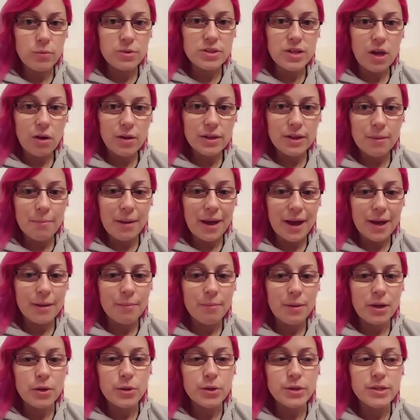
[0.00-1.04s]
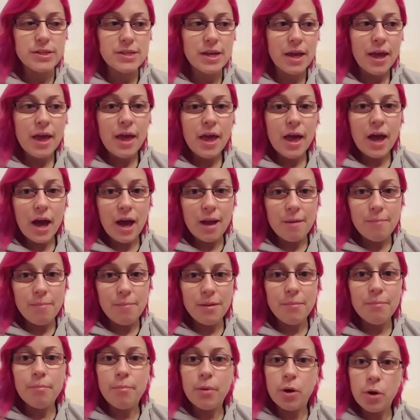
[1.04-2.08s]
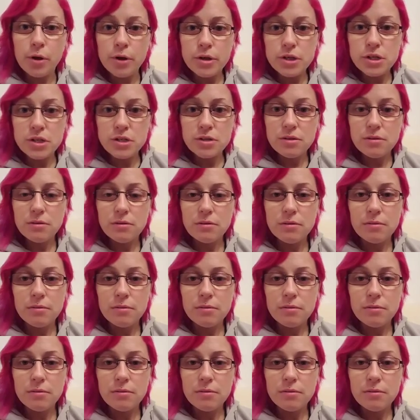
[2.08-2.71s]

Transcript: I was holding back because I'd been burnt